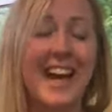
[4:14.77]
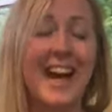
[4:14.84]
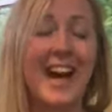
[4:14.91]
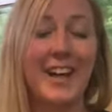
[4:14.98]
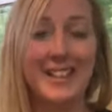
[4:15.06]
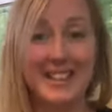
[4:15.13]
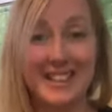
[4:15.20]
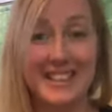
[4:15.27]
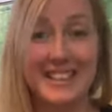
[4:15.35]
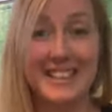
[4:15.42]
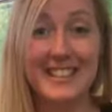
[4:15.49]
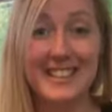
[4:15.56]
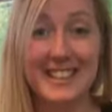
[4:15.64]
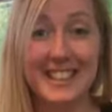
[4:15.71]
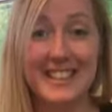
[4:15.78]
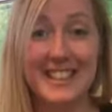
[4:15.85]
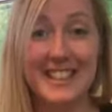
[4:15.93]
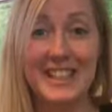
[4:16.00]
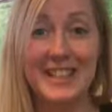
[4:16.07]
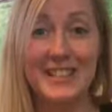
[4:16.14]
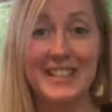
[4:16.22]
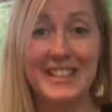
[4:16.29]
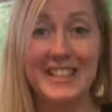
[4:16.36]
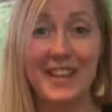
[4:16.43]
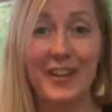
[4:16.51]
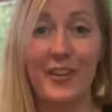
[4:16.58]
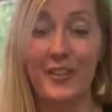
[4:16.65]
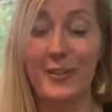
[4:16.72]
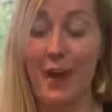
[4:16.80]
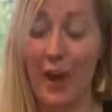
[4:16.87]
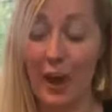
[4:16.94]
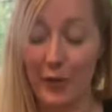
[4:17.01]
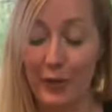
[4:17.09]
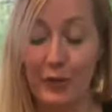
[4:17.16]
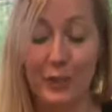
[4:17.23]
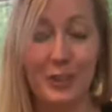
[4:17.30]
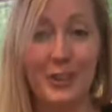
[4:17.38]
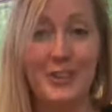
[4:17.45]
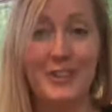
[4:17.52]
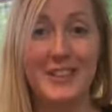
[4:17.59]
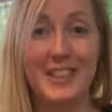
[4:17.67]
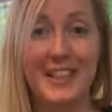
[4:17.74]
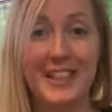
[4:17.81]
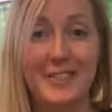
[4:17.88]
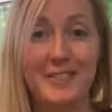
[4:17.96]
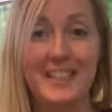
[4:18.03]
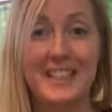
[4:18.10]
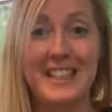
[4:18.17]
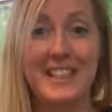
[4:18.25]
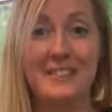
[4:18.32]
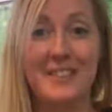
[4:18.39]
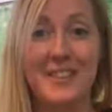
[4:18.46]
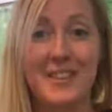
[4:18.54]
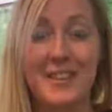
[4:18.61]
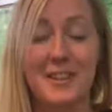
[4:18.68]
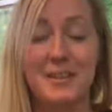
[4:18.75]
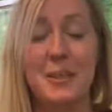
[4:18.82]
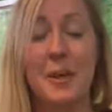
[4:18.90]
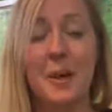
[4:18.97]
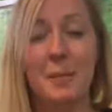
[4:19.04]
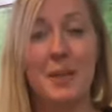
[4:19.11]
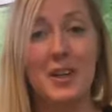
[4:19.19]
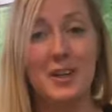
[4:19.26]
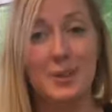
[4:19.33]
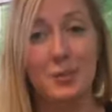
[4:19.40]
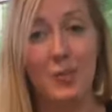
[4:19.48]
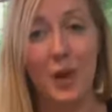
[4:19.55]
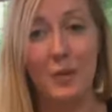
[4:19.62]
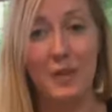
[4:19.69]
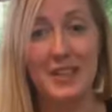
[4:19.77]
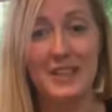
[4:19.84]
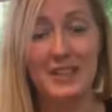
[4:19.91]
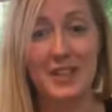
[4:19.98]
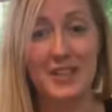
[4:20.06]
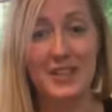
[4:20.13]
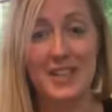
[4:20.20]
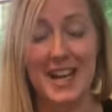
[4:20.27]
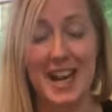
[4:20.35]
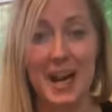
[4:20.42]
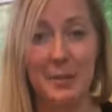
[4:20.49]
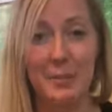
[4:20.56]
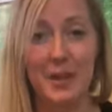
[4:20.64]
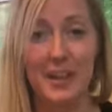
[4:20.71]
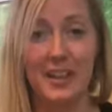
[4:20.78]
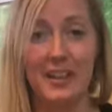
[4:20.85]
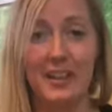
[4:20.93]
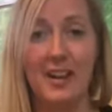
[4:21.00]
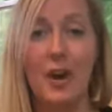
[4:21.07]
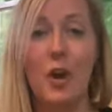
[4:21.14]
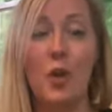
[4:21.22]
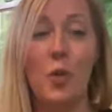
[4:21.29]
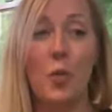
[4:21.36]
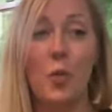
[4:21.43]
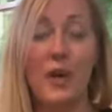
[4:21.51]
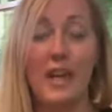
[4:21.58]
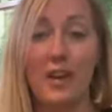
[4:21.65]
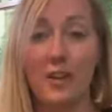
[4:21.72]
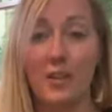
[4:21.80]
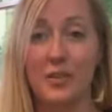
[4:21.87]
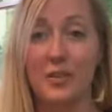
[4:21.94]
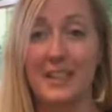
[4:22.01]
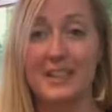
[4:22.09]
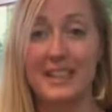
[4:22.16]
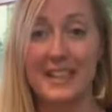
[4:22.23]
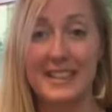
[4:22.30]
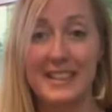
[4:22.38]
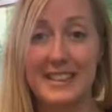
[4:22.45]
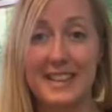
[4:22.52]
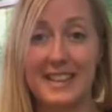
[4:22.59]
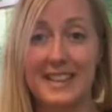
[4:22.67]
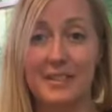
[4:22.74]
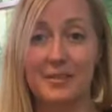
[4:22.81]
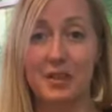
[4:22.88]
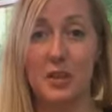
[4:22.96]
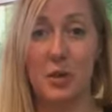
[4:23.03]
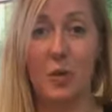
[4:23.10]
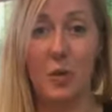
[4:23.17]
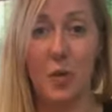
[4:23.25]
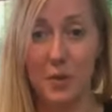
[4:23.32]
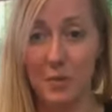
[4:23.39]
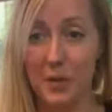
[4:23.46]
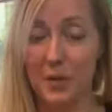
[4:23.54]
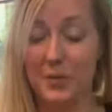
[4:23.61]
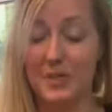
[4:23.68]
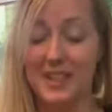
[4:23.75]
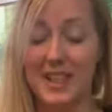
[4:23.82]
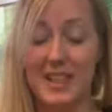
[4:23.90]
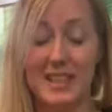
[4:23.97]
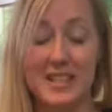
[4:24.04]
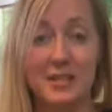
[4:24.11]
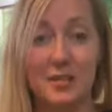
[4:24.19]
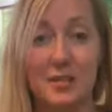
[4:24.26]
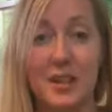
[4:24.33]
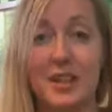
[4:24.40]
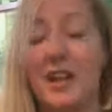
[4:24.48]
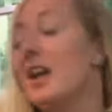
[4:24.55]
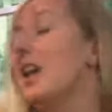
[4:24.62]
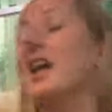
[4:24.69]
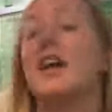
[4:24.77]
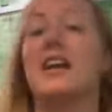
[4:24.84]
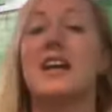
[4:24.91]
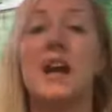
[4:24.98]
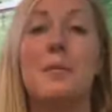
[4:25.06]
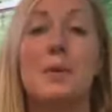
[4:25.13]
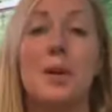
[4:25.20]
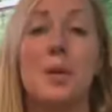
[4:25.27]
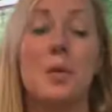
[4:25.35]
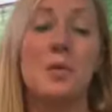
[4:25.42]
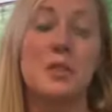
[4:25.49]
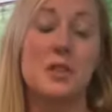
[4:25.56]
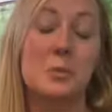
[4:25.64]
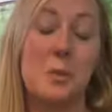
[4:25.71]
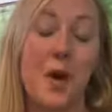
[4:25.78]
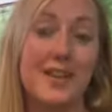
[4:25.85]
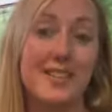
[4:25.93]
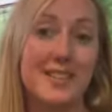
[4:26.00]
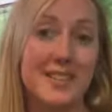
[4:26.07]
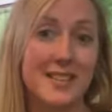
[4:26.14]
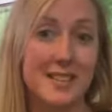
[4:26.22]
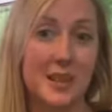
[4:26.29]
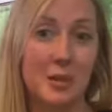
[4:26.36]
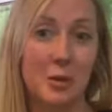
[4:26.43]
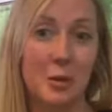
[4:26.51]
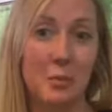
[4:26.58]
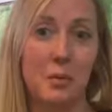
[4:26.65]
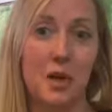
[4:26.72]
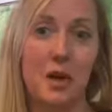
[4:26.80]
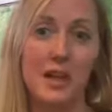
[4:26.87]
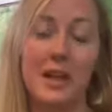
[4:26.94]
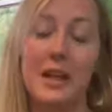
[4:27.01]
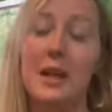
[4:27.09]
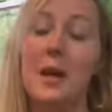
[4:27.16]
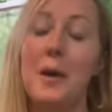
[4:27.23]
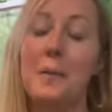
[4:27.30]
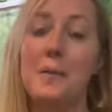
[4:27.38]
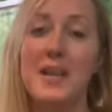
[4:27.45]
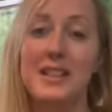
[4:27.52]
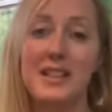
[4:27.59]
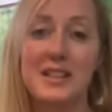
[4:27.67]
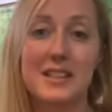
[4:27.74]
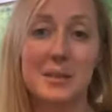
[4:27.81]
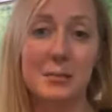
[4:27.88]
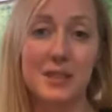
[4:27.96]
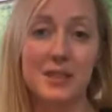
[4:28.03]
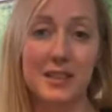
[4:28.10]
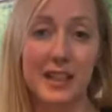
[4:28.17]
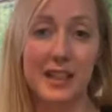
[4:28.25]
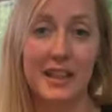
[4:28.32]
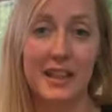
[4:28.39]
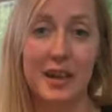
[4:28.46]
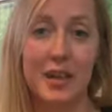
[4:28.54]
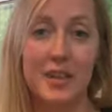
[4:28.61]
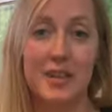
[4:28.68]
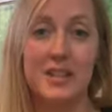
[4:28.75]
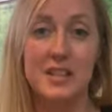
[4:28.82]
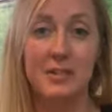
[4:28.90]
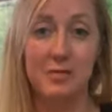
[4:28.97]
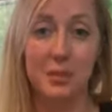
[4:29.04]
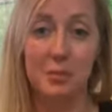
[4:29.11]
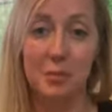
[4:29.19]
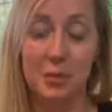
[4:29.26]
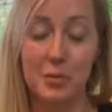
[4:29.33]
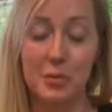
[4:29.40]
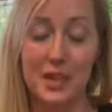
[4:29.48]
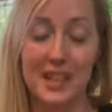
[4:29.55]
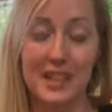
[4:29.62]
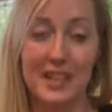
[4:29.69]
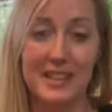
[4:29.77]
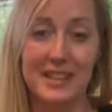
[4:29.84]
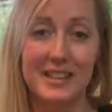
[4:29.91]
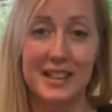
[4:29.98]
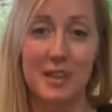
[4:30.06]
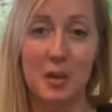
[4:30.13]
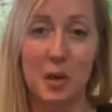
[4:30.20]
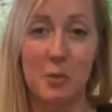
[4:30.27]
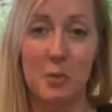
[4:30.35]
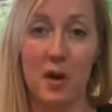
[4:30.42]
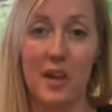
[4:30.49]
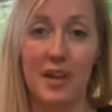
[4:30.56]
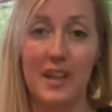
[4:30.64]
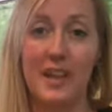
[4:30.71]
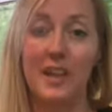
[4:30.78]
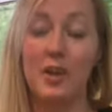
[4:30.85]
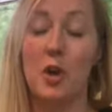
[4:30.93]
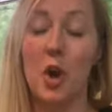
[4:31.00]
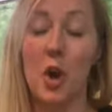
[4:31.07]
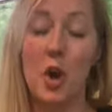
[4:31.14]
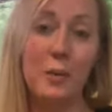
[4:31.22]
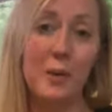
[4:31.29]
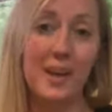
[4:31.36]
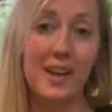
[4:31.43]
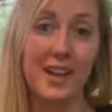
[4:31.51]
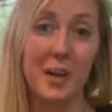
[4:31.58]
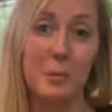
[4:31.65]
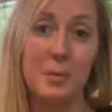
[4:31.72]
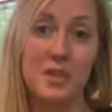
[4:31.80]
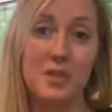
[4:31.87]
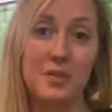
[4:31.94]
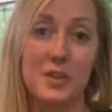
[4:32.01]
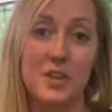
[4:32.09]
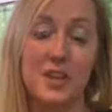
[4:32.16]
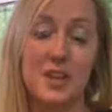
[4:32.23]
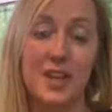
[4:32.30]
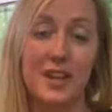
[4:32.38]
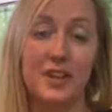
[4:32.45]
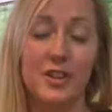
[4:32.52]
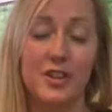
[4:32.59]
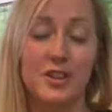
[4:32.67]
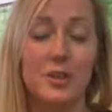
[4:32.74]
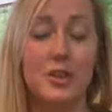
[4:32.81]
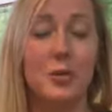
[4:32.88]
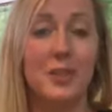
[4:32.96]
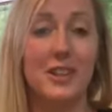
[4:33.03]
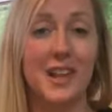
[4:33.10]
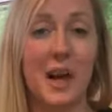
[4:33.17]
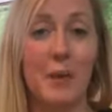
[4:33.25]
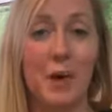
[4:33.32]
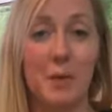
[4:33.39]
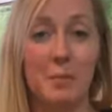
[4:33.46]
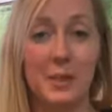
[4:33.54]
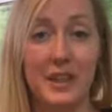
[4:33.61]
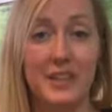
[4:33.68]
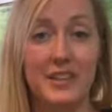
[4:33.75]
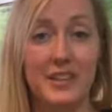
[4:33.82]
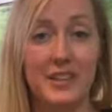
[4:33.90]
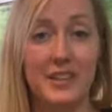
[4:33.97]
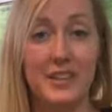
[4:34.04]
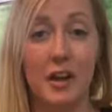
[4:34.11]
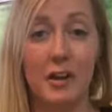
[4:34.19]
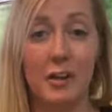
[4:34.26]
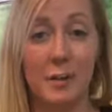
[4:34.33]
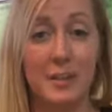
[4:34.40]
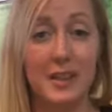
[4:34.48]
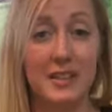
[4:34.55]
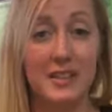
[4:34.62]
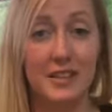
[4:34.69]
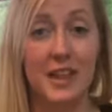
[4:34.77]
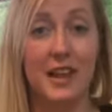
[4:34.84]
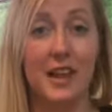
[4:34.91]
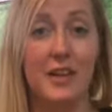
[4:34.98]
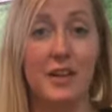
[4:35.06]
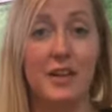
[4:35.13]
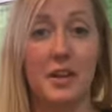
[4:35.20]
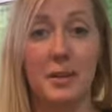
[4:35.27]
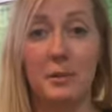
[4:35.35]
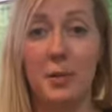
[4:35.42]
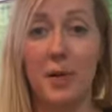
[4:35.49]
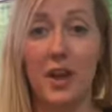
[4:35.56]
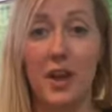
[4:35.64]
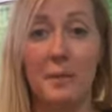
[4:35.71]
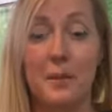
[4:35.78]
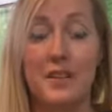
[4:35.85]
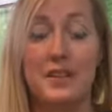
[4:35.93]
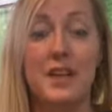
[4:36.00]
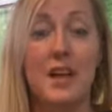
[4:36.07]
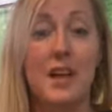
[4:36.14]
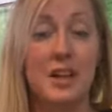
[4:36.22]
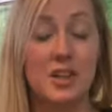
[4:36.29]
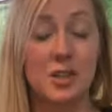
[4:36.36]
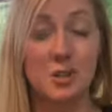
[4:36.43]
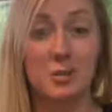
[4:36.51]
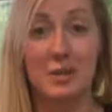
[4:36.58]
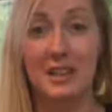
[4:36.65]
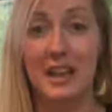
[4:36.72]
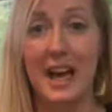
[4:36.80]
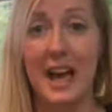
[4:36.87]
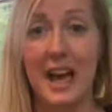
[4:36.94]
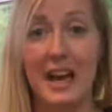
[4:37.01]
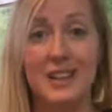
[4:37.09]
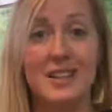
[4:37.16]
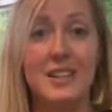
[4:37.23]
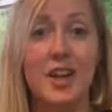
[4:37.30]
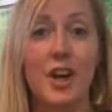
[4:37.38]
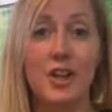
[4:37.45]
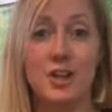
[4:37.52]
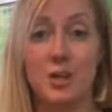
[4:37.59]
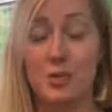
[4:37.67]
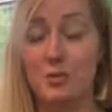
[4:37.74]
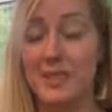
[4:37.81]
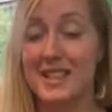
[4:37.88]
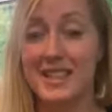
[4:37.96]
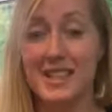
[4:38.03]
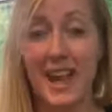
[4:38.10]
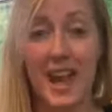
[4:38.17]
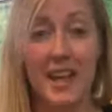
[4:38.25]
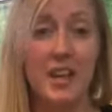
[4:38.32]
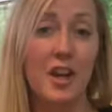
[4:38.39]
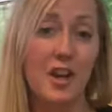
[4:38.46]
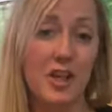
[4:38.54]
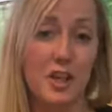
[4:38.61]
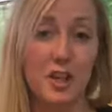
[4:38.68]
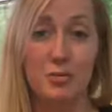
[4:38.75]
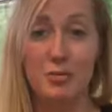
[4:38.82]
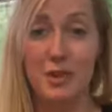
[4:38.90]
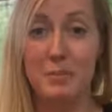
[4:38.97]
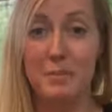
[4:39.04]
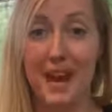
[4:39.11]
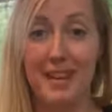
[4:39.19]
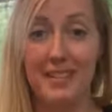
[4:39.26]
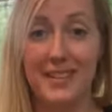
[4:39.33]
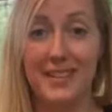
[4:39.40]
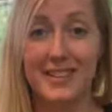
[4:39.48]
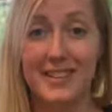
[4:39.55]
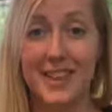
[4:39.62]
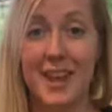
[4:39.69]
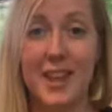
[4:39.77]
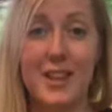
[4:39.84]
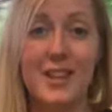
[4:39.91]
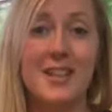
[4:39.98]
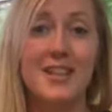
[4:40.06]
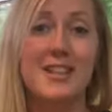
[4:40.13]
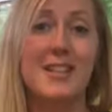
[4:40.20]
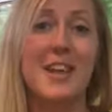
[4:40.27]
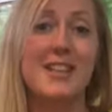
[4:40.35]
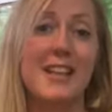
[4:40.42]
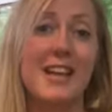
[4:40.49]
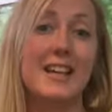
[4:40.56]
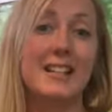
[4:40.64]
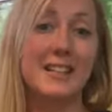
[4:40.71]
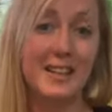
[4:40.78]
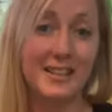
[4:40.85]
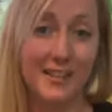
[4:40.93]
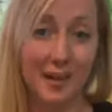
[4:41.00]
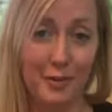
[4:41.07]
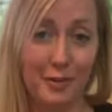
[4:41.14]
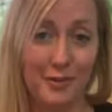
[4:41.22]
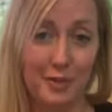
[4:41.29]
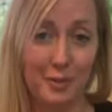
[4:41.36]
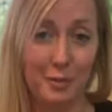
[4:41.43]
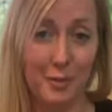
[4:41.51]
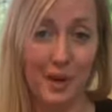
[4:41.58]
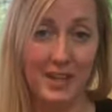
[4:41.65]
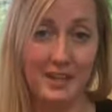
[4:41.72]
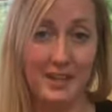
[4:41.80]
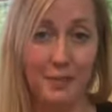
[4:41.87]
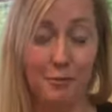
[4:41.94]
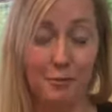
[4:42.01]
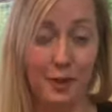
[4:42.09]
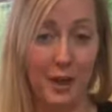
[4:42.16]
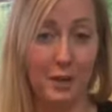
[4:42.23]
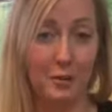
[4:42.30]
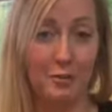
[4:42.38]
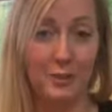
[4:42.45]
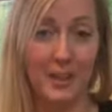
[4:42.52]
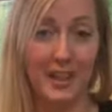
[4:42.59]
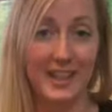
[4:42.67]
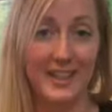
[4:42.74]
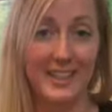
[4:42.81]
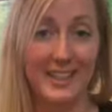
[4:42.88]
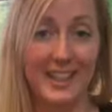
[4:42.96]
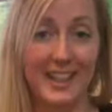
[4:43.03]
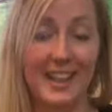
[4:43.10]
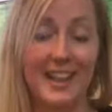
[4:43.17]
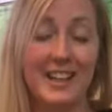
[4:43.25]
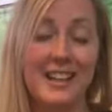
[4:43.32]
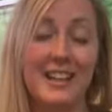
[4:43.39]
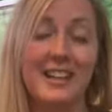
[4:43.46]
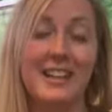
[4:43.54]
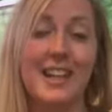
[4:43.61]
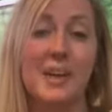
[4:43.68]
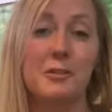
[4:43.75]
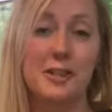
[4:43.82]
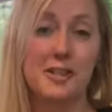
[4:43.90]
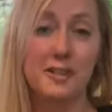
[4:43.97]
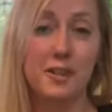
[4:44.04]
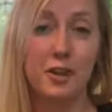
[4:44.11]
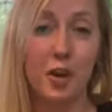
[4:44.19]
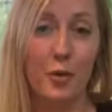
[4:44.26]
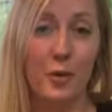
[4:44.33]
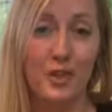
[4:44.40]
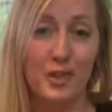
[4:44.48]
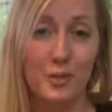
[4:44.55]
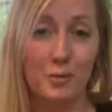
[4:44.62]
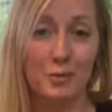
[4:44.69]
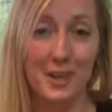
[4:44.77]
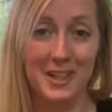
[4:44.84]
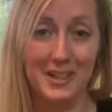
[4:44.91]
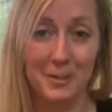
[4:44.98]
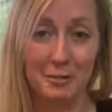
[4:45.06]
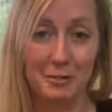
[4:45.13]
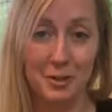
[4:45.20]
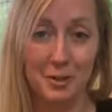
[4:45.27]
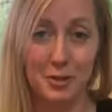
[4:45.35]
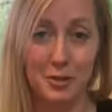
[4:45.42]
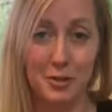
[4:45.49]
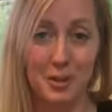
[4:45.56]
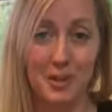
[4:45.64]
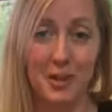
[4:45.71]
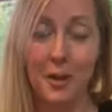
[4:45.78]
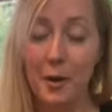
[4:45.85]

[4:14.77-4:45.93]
I'll still continue to tell you how you can use EFT for this, because when we start tapping, we are releasing different hormones and different chemical responses in our body by stimulating the different meridians in our body and opening up different channels to allow our amygdala and our hippocampus to relax, to reset, to rebalance. This takes us out of the space of fight or flight, and it allows us to go into rest and restore.